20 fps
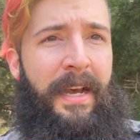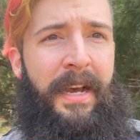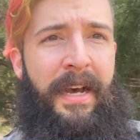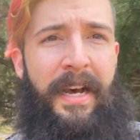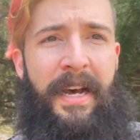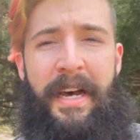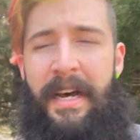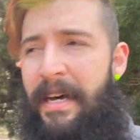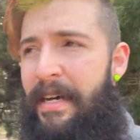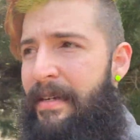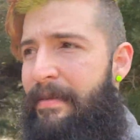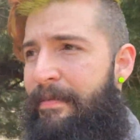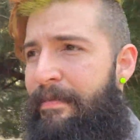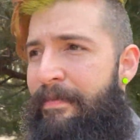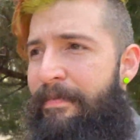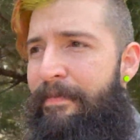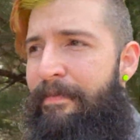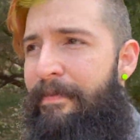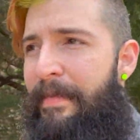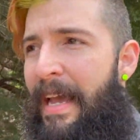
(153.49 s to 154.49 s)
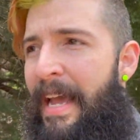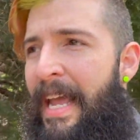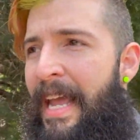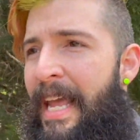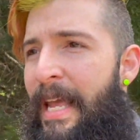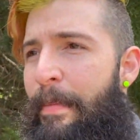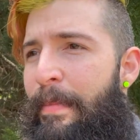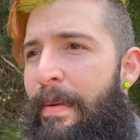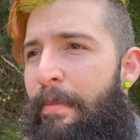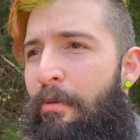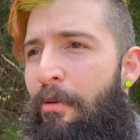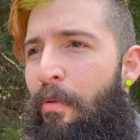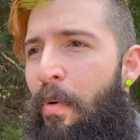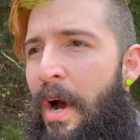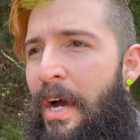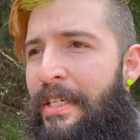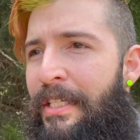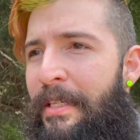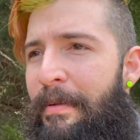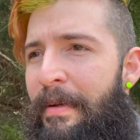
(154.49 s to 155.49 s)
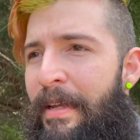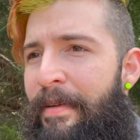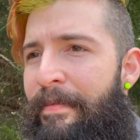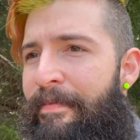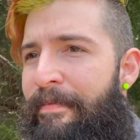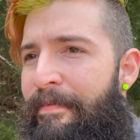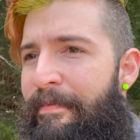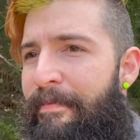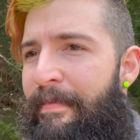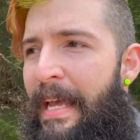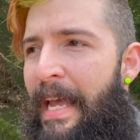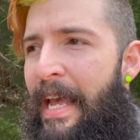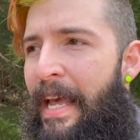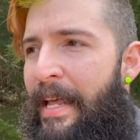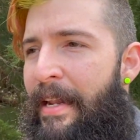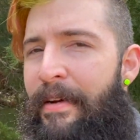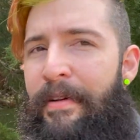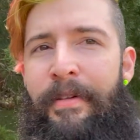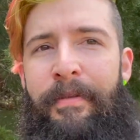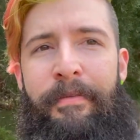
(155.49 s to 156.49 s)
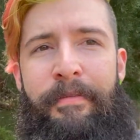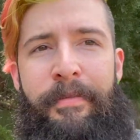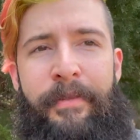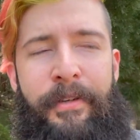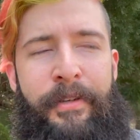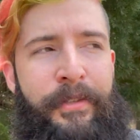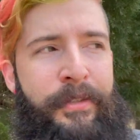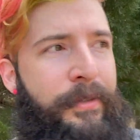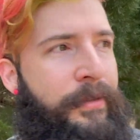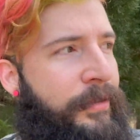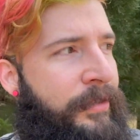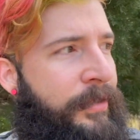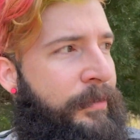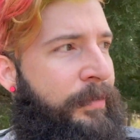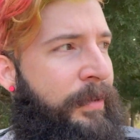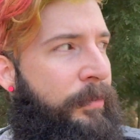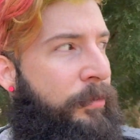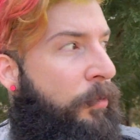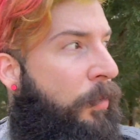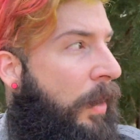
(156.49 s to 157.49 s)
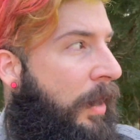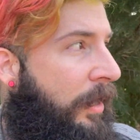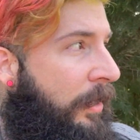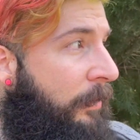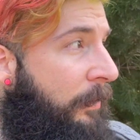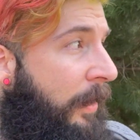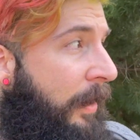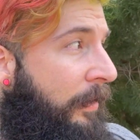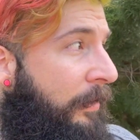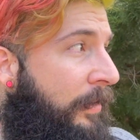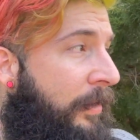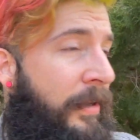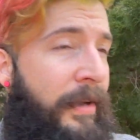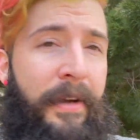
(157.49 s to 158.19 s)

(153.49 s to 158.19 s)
Um, I hate people watching me and there's some people walking around.